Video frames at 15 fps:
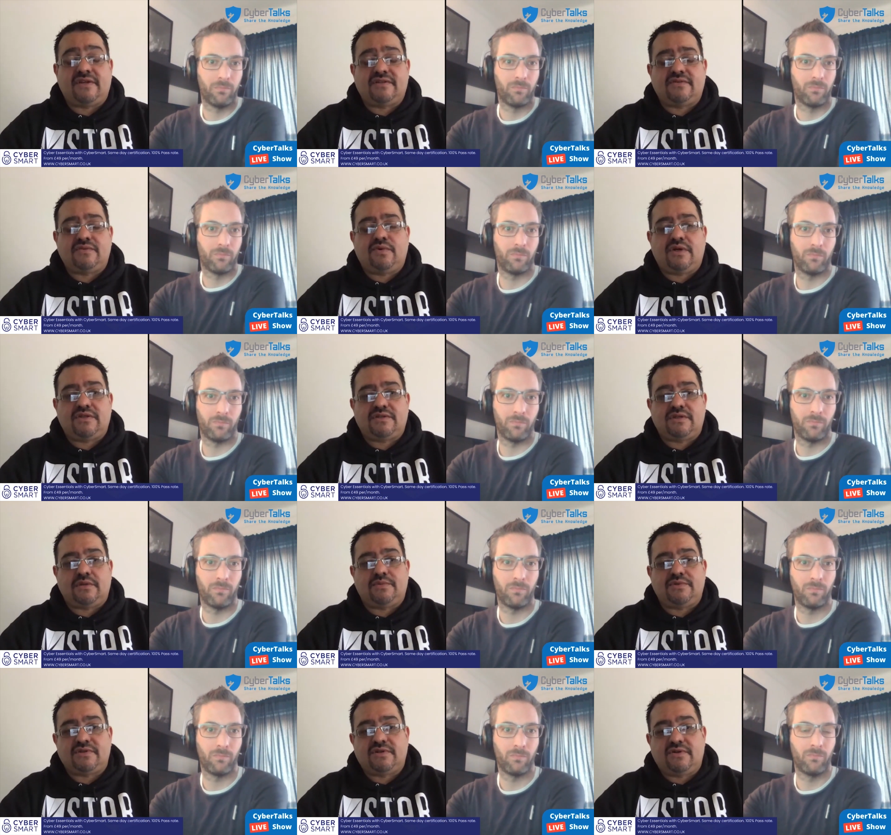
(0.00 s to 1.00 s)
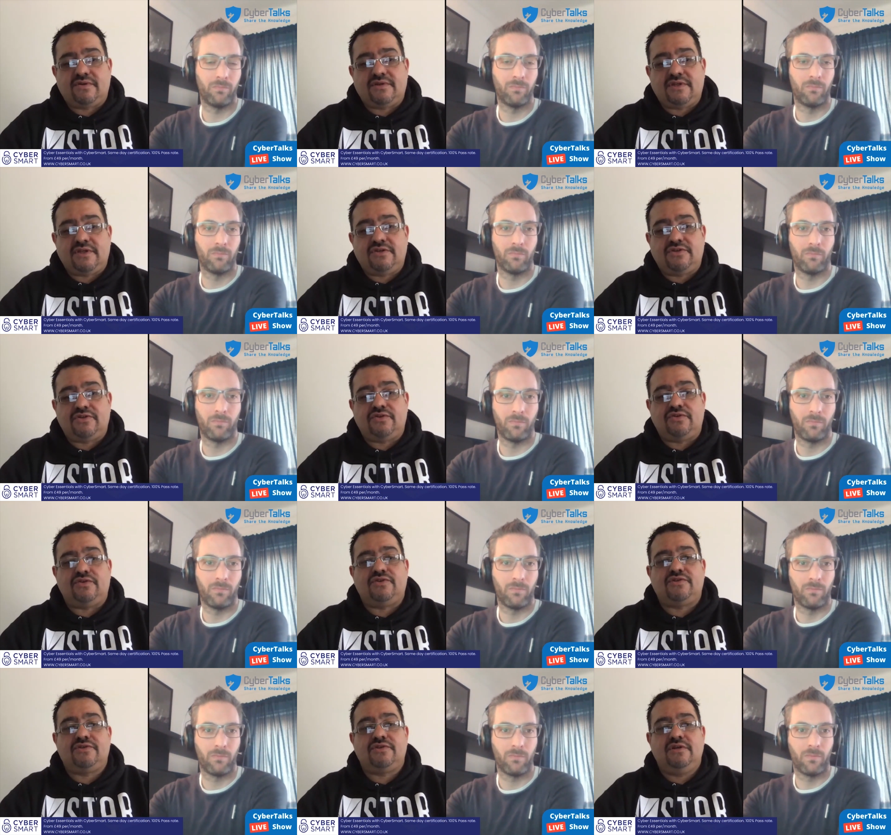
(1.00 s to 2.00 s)
Speaker 1: as to where cybersecurity
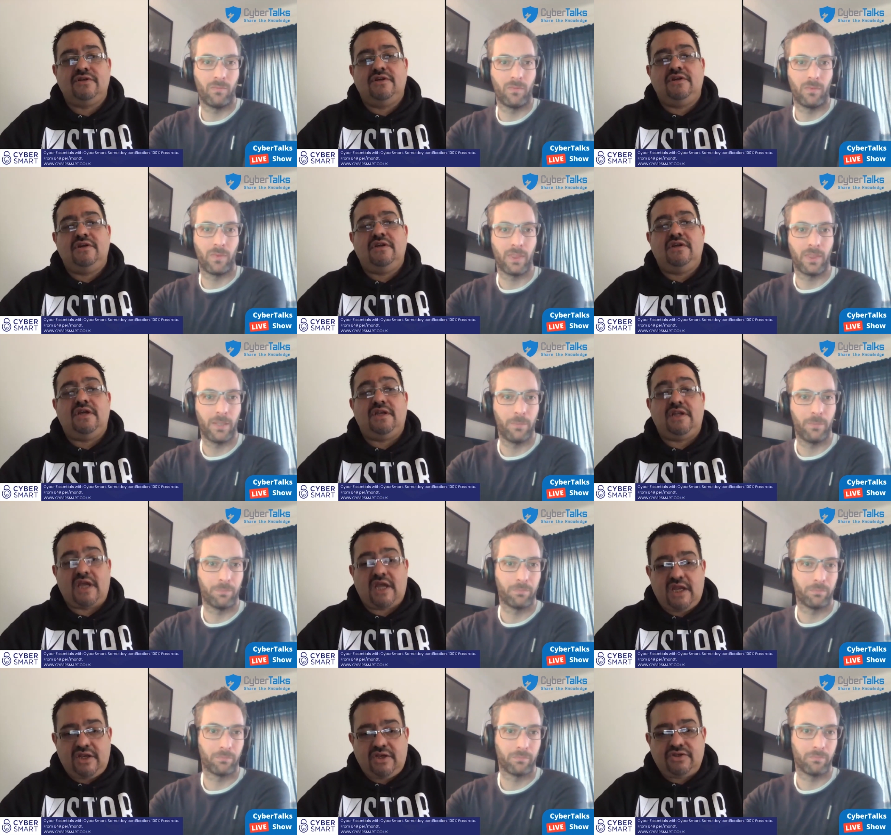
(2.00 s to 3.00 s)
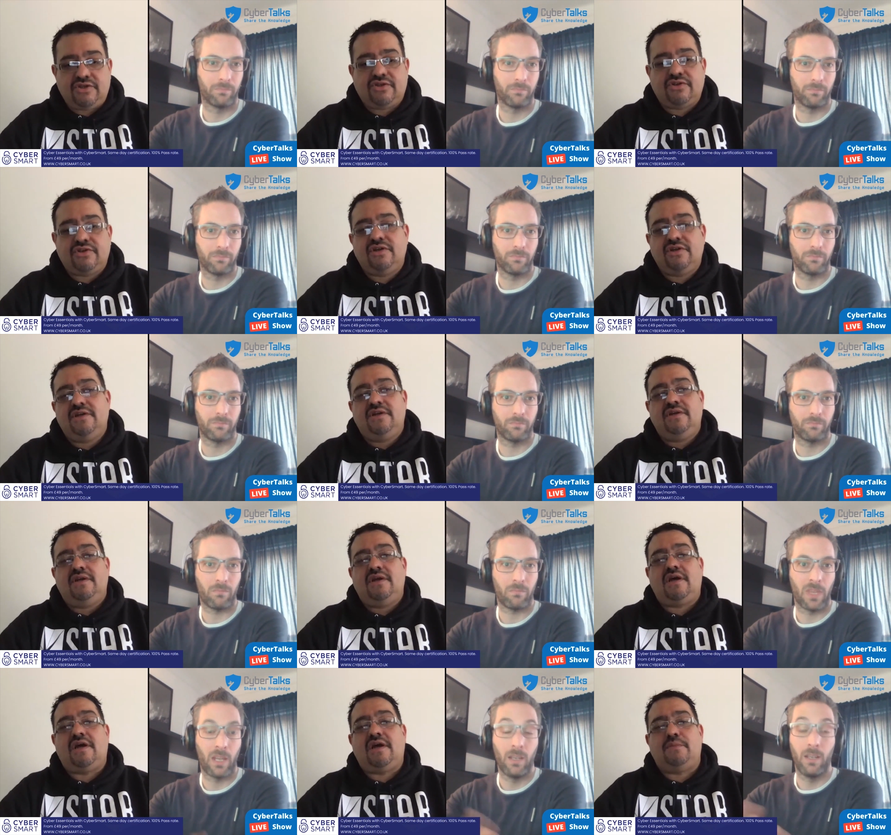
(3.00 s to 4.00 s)
should engage.
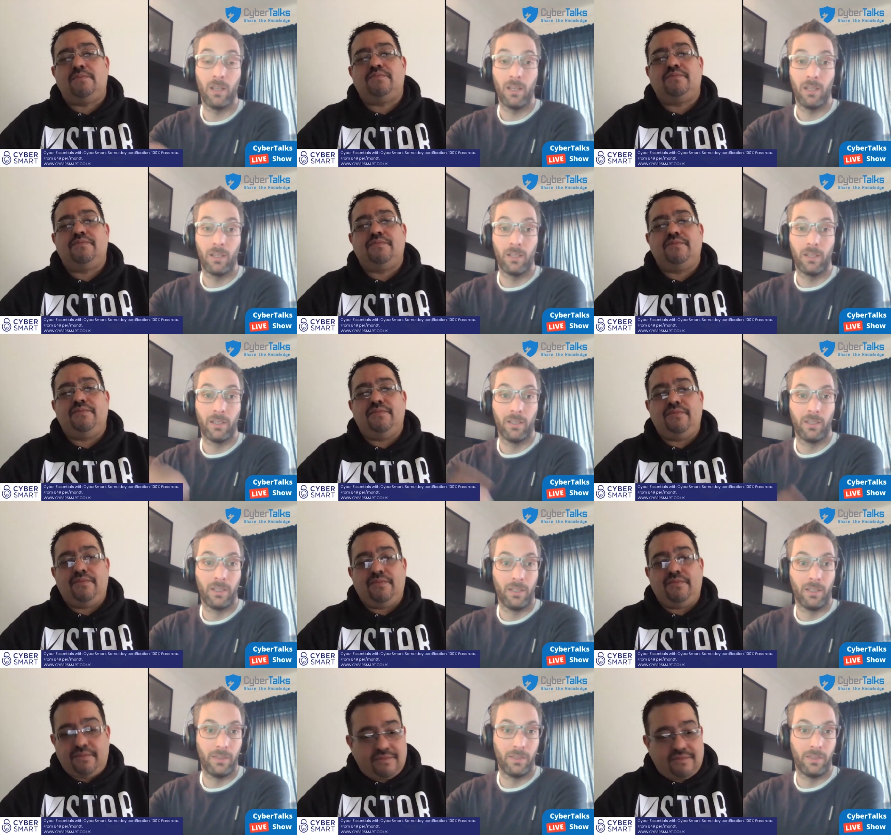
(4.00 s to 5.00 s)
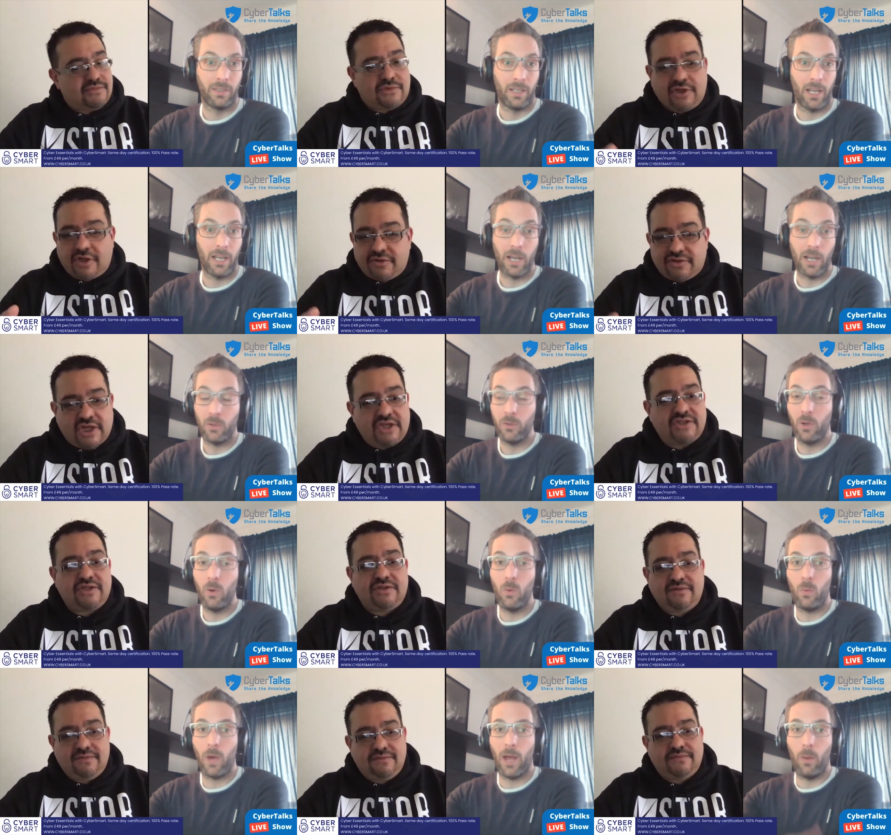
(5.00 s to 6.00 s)
Um, you know, I, don't
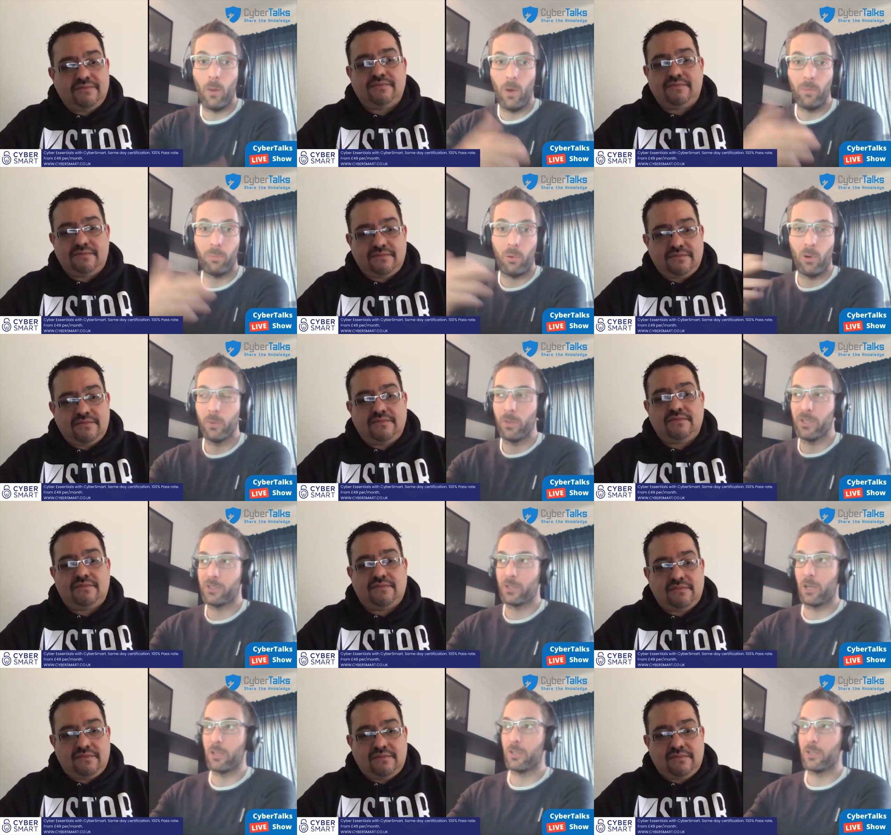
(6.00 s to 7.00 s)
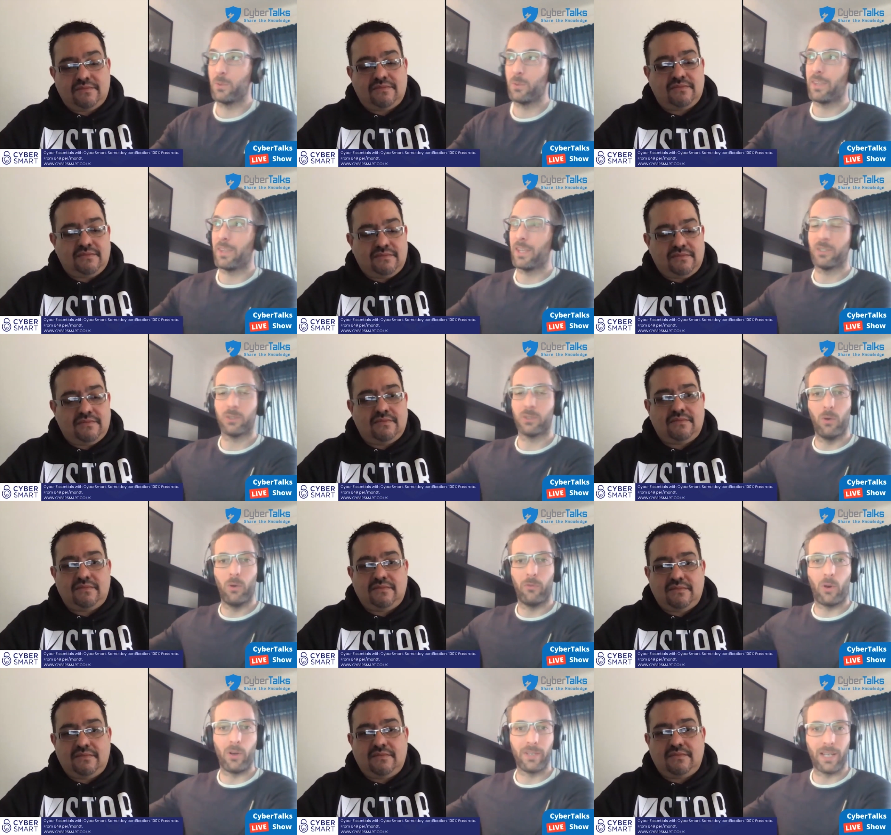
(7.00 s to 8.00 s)
know
Speaker 2: at what point we started doing things so
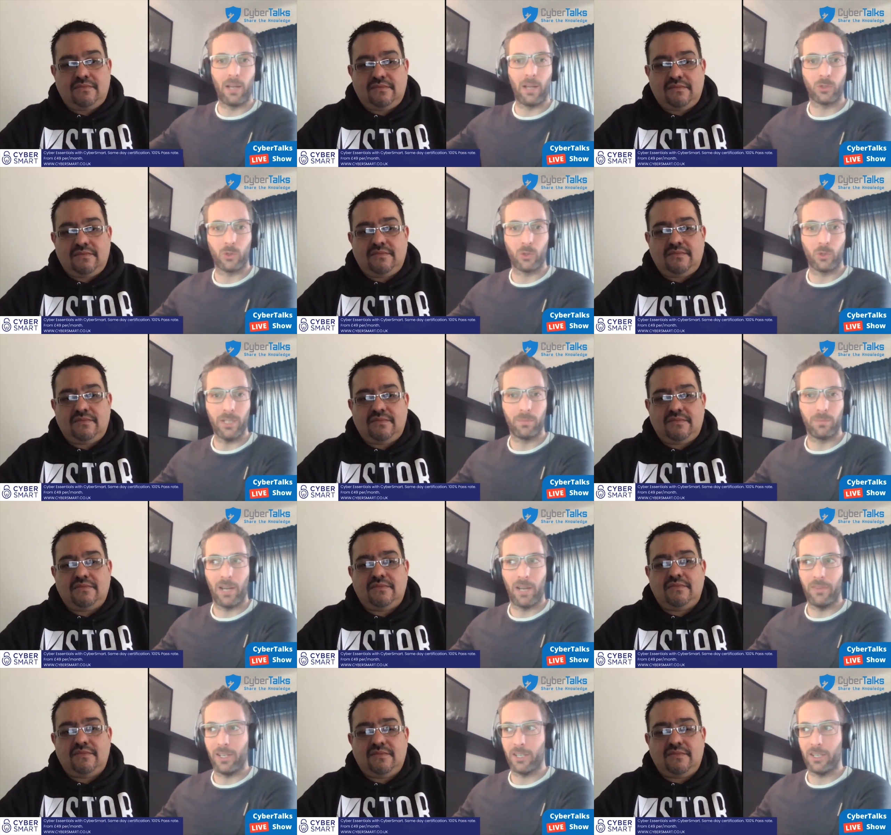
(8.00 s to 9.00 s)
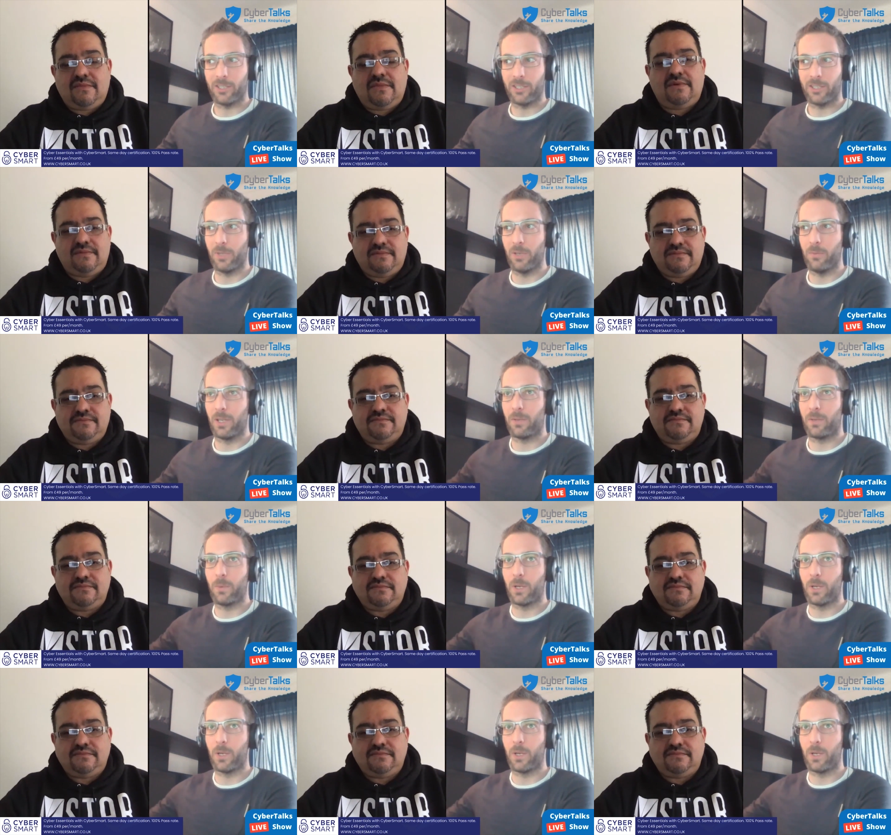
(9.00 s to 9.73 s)
far downstream. I think it's, you know, we, we